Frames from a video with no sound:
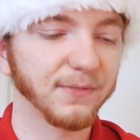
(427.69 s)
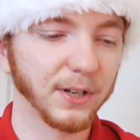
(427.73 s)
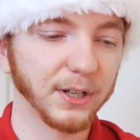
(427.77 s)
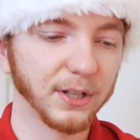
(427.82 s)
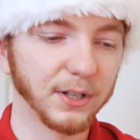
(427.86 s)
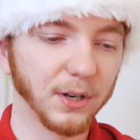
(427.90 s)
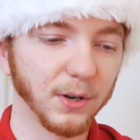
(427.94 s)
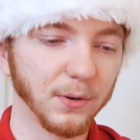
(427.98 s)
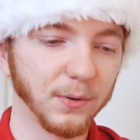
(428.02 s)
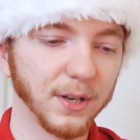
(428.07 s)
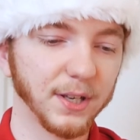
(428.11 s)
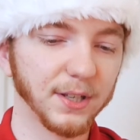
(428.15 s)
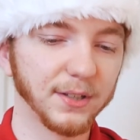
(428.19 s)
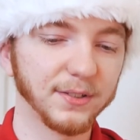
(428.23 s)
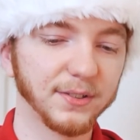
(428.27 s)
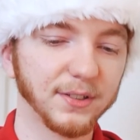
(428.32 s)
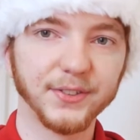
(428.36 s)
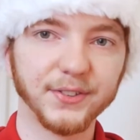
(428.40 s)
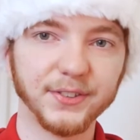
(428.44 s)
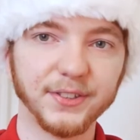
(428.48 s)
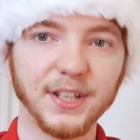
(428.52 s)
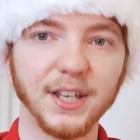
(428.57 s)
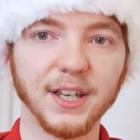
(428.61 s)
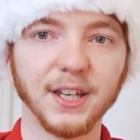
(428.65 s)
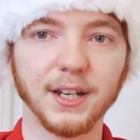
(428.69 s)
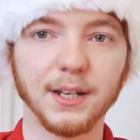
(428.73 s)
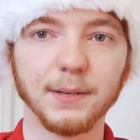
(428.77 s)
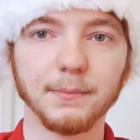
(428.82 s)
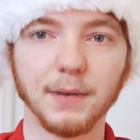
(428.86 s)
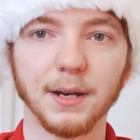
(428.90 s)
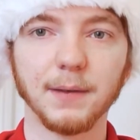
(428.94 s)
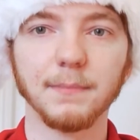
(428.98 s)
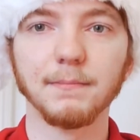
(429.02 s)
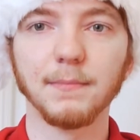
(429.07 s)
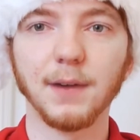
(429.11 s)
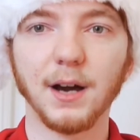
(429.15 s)
I'd always see it in
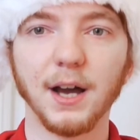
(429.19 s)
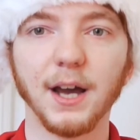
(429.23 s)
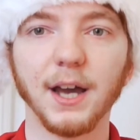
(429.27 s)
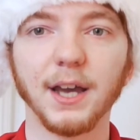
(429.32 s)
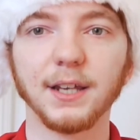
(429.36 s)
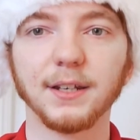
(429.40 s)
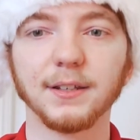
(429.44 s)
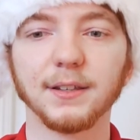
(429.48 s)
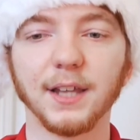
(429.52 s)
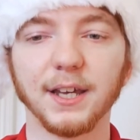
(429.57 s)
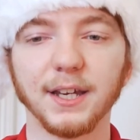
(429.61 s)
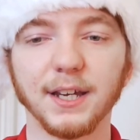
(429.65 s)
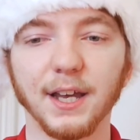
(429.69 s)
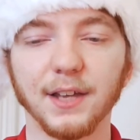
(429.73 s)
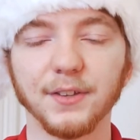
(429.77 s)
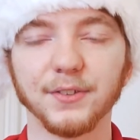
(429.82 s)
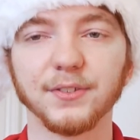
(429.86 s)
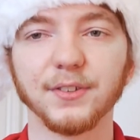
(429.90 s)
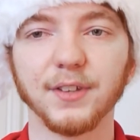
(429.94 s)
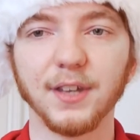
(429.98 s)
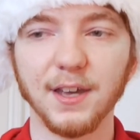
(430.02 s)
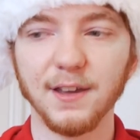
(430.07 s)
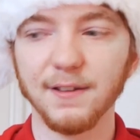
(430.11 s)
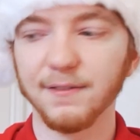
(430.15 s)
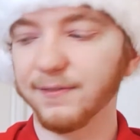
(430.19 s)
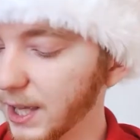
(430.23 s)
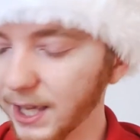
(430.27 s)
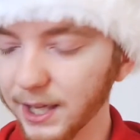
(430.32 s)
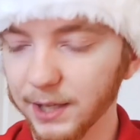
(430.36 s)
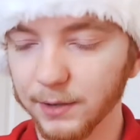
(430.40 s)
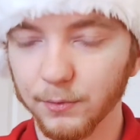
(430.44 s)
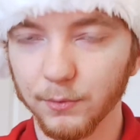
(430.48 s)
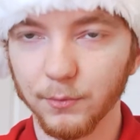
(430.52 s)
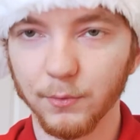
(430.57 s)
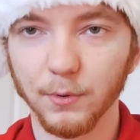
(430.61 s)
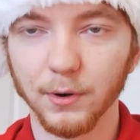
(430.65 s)
my mind like as if
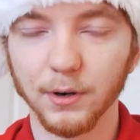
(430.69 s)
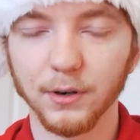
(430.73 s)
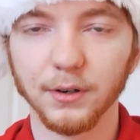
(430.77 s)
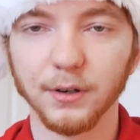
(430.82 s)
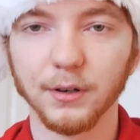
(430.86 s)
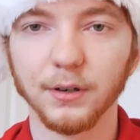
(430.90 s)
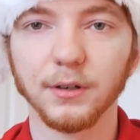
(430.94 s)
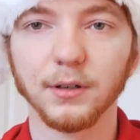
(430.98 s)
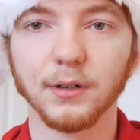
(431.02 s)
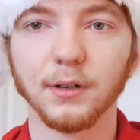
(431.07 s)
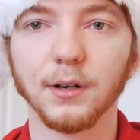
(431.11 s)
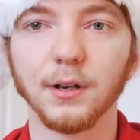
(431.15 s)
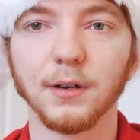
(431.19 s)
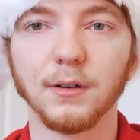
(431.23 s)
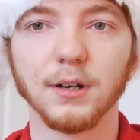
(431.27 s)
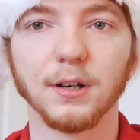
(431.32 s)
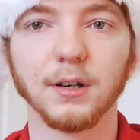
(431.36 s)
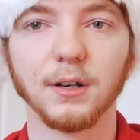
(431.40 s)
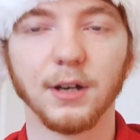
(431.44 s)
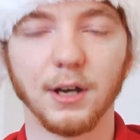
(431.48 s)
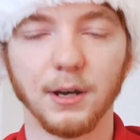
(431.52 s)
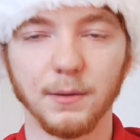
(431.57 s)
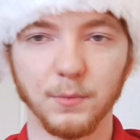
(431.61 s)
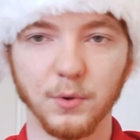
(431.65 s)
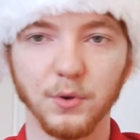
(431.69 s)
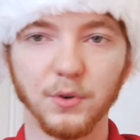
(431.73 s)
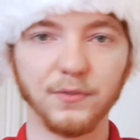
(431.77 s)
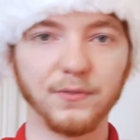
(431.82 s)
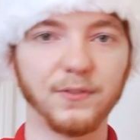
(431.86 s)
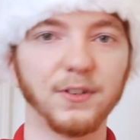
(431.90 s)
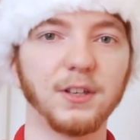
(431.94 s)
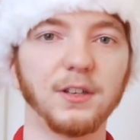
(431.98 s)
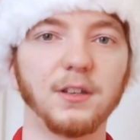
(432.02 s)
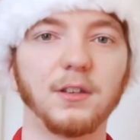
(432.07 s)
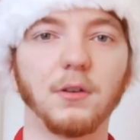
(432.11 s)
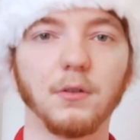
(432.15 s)
it were a
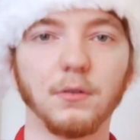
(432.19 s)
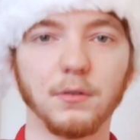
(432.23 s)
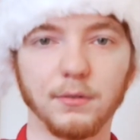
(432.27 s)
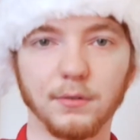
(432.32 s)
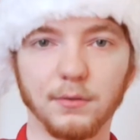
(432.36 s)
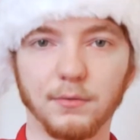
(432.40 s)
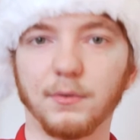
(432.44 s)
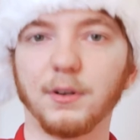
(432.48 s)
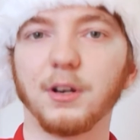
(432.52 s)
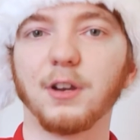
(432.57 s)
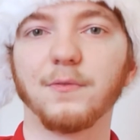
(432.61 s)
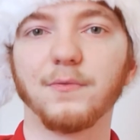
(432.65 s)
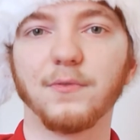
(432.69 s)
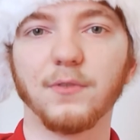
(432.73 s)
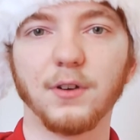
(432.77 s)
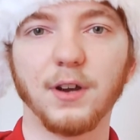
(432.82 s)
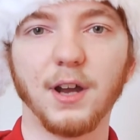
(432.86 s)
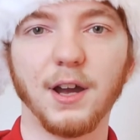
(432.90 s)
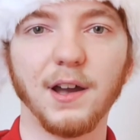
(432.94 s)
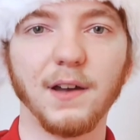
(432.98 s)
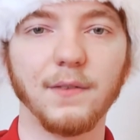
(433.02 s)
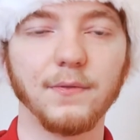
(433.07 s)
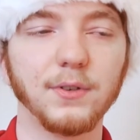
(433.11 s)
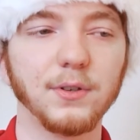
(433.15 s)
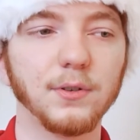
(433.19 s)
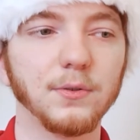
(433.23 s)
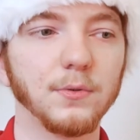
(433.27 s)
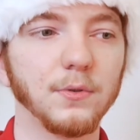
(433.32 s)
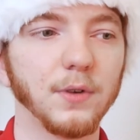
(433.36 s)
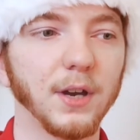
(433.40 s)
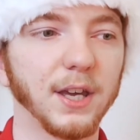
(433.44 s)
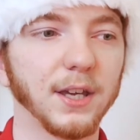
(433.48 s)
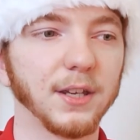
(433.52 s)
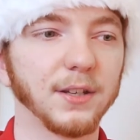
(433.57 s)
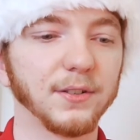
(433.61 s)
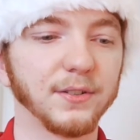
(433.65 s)
movie or whatever have you,
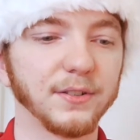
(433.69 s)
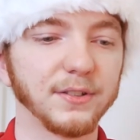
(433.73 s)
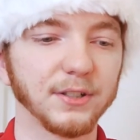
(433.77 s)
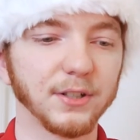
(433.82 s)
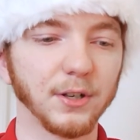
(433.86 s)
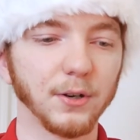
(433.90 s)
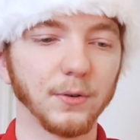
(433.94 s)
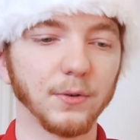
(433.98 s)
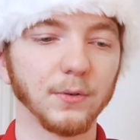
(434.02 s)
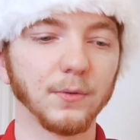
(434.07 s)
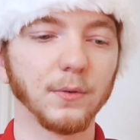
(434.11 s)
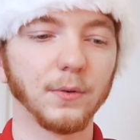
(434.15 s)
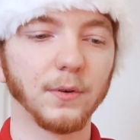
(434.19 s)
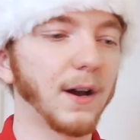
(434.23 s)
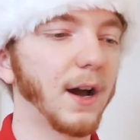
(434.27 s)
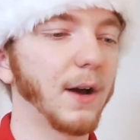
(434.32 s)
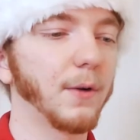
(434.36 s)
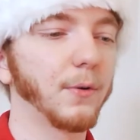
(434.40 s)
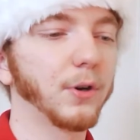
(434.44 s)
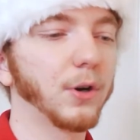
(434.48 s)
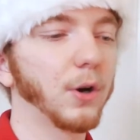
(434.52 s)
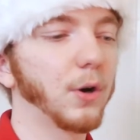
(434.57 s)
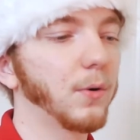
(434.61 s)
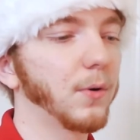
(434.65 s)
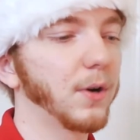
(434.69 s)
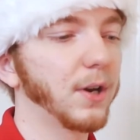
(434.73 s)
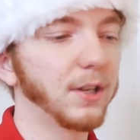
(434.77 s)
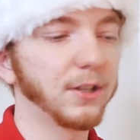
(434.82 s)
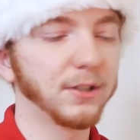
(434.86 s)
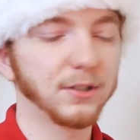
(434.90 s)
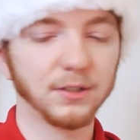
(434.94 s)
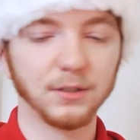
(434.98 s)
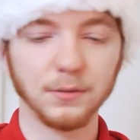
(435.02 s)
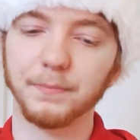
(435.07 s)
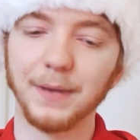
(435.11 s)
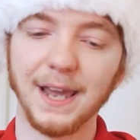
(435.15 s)
and so I would
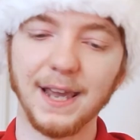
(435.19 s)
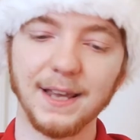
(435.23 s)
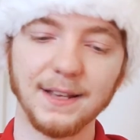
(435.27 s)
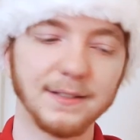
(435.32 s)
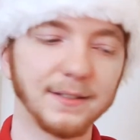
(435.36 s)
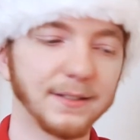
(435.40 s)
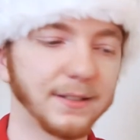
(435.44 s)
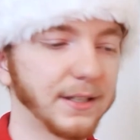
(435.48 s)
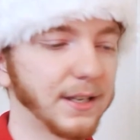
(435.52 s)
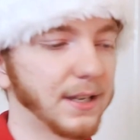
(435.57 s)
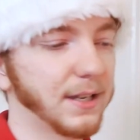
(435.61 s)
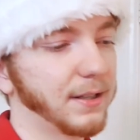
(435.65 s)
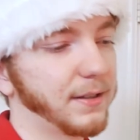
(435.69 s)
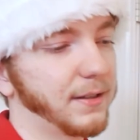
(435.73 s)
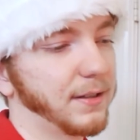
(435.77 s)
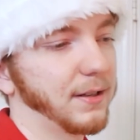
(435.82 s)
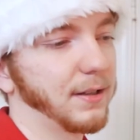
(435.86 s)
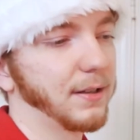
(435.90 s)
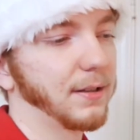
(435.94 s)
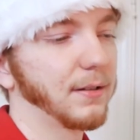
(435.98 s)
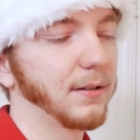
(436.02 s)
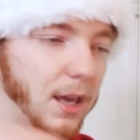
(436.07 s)
always pace it